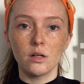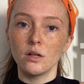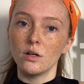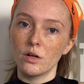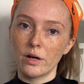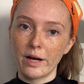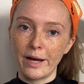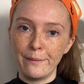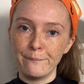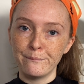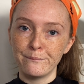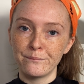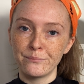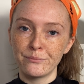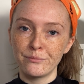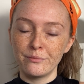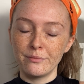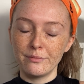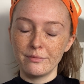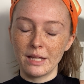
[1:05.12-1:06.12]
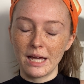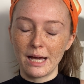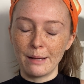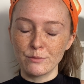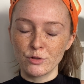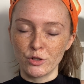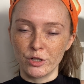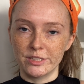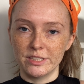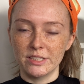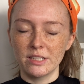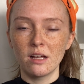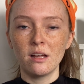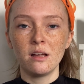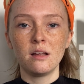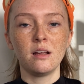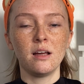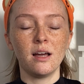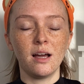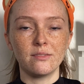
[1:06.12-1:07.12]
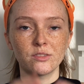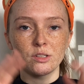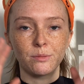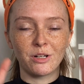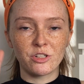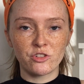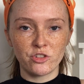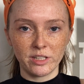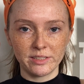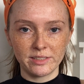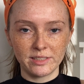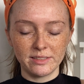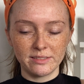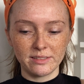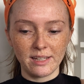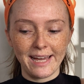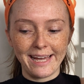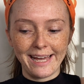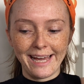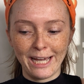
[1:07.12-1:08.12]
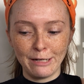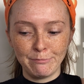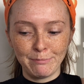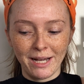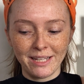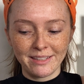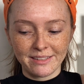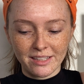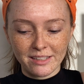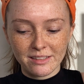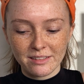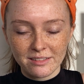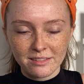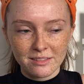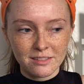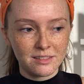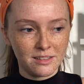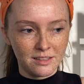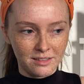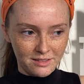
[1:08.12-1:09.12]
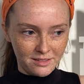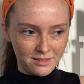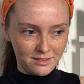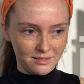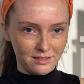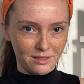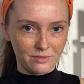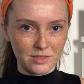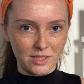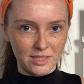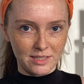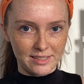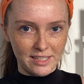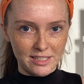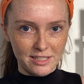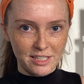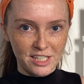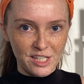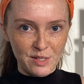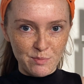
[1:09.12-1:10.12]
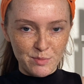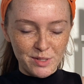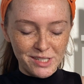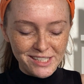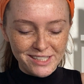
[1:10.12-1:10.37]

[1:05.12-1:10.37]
Okay, I'm sorted. I've got my trusted headband in. Lovely Disney number.